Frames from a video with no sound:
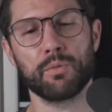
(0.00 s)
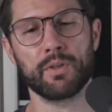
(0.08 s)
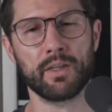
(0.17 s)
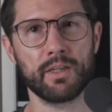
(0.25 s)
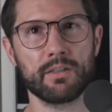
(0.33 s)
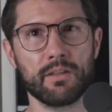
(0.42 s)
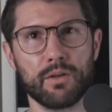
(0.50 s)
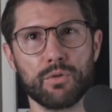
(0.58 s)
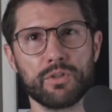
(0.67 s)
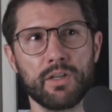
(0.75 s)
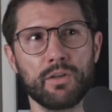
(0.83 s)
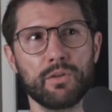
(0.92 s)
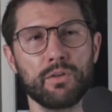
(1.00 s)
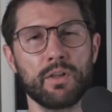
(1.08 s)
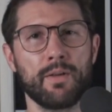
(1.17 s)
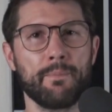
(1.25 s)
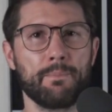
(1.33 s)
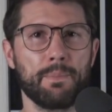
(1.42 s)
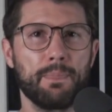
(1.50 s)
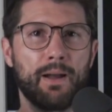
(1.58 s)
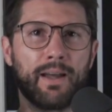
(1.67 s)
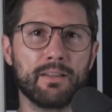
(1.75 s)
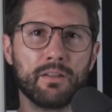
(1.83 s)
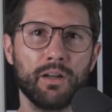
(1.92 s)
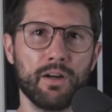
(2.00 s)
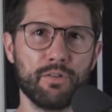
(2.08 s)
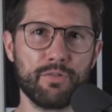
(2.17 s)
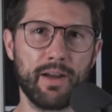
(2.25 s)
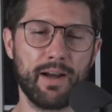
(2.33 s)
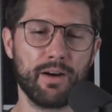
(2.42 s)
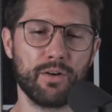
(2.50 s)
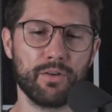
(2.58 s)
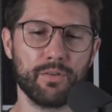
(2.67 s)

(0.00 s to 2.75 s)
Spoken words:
they get to the hotel. I love how